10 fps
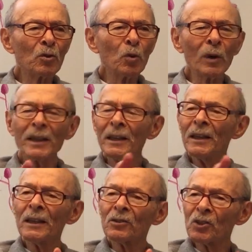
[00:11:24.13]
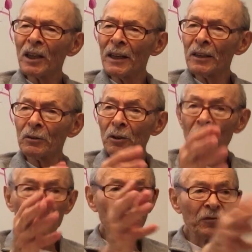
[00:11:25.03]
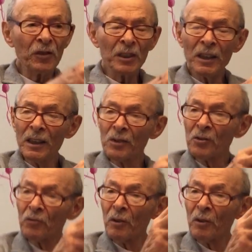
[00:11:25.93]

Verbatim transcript: twenty years later, or fifty years